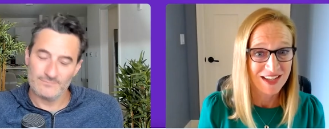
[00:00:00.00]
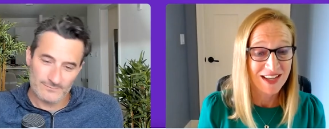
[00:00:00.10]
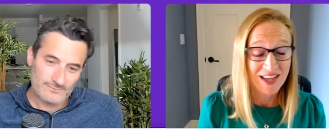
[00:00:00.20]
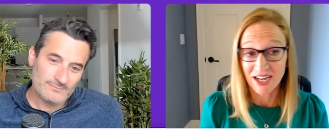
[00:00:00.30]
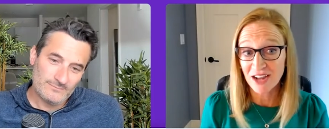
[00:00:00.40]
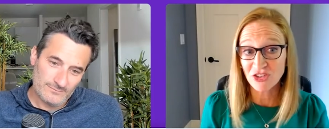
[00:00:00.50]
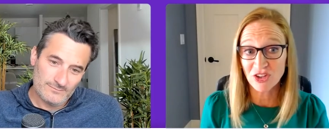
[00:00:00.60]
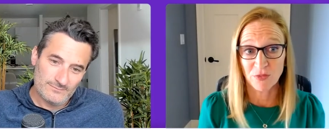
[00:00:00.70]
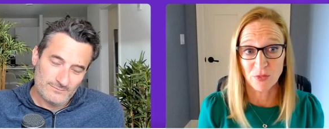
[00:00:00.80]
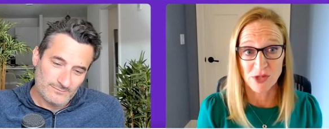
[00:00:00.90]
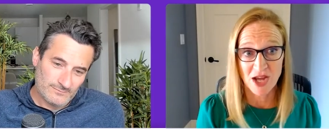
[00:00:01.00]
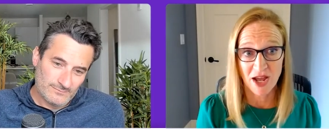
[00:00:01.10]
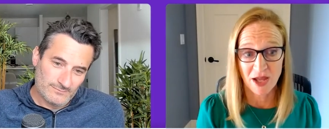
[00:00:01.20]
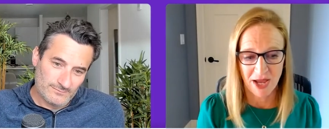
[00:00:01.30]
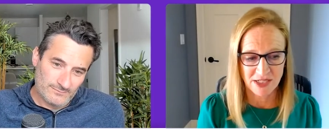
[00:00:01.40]
Speaker 1: And actually, if we tie
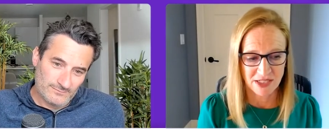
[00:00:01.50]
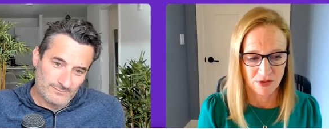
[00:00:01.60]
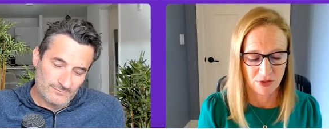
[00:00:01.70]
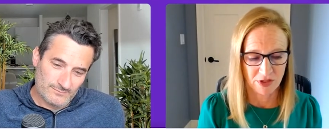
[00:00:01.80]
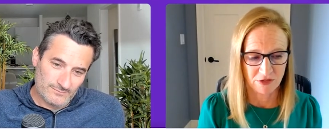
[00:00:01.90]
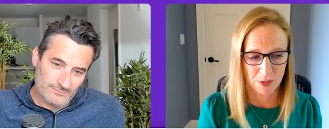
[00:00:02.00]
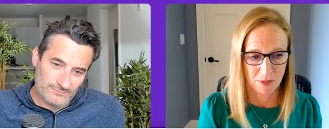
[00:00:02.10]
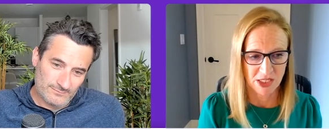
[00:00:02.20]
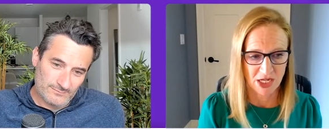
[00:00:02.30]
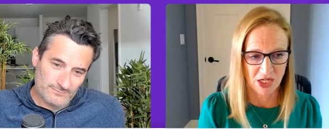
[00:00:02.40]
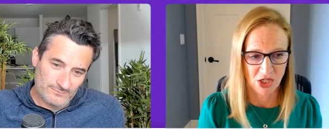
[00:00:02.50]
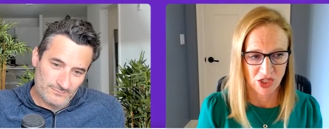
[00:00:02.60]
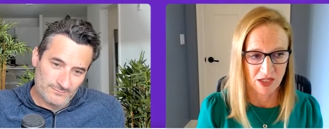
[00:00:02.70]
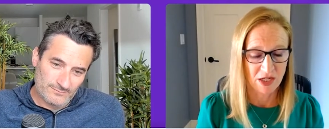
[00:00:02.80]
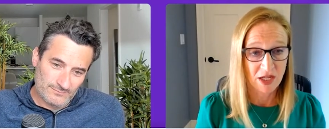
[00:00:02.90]
it back to
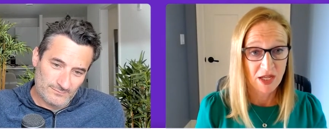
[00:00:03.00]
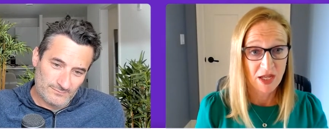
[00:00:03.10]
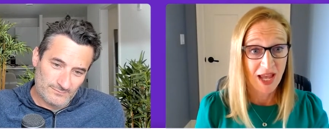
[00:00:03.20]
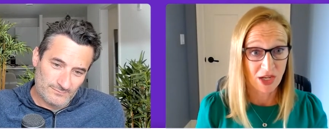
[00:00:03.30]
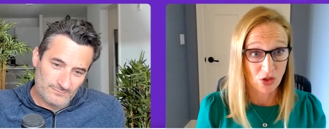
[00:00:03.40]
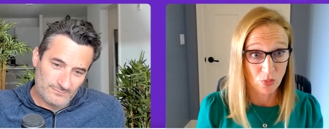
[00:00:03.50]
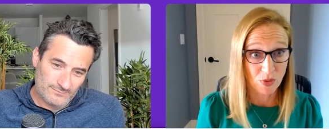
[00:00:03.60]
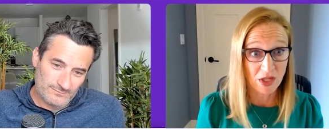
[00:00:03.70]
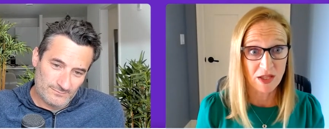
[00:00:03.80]
experimentation and you really